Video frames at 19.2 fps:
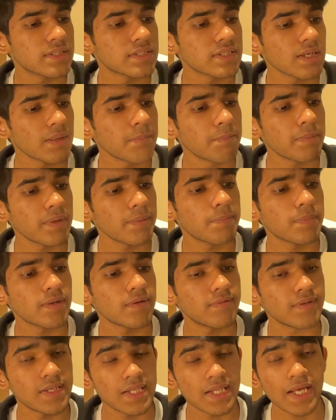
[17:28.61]
some people
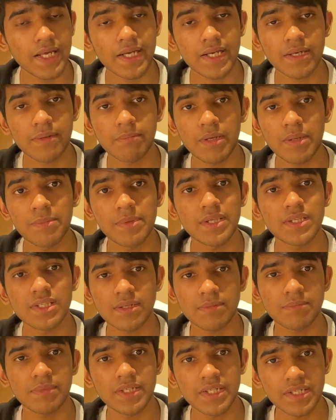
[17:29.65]
will like it, maybe
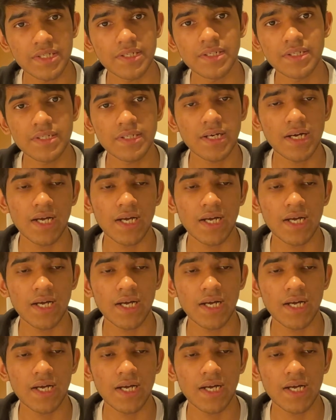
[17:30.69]
some didn't.